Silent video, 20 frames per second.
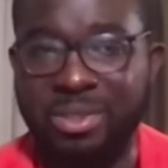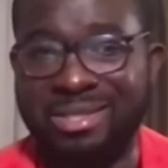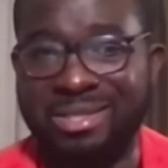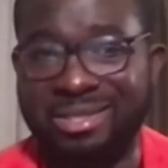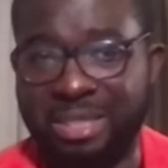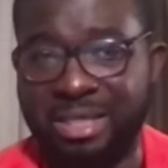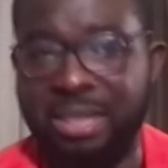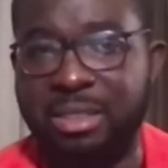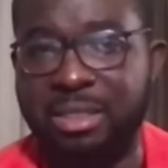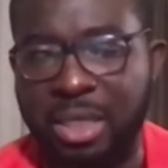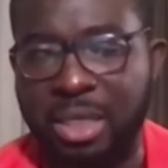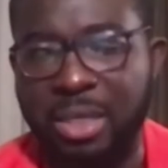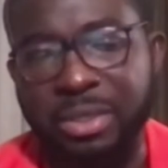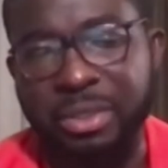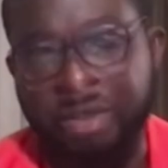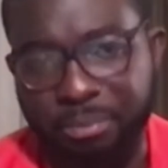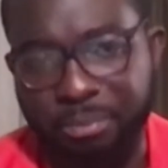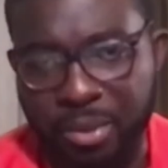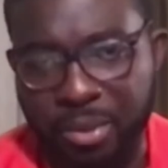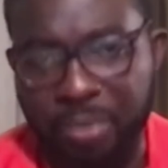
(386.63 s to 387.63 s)
which is
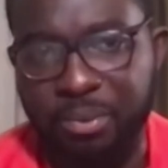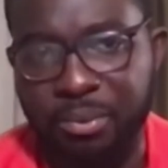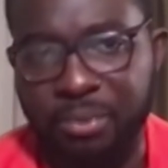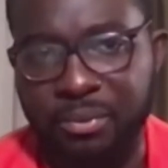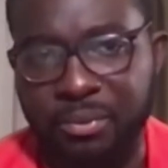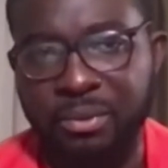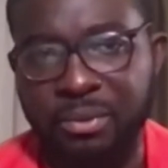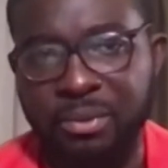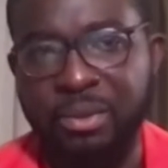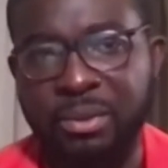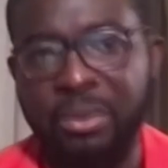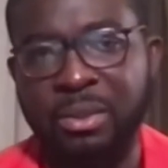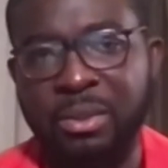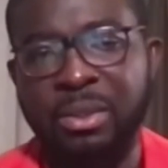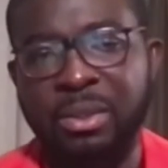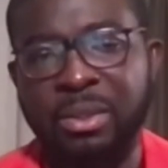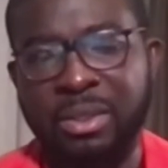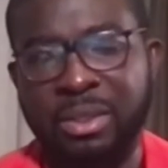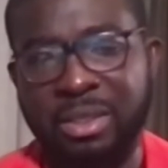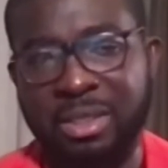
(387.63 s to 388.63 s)
10,000
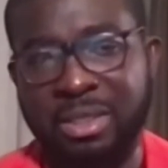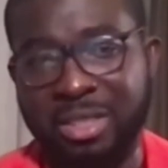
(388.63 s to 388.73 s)
people.